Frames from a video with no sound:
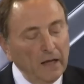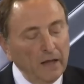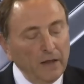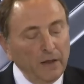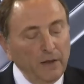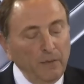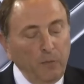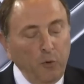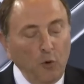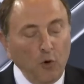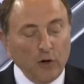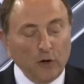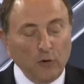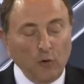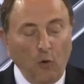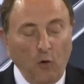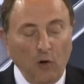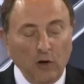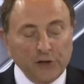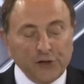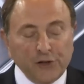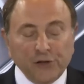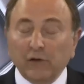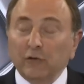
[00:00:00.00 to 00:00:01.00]
The board
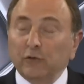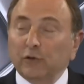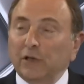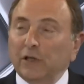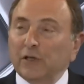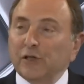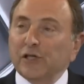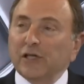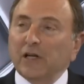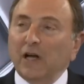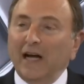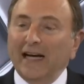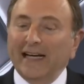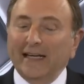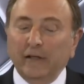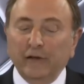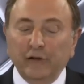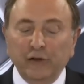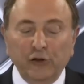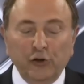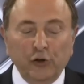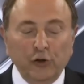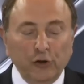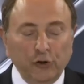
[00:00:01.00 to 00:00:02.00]
also
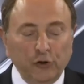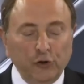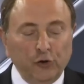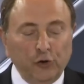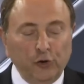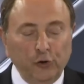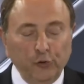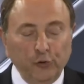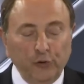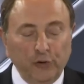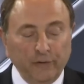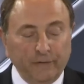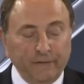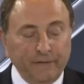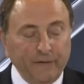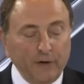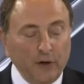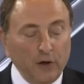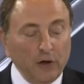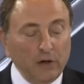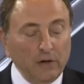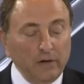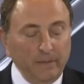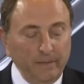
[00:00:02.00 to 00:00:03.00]
decided to
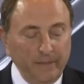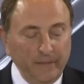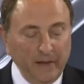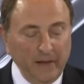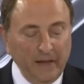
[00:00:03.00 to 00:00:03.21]
defer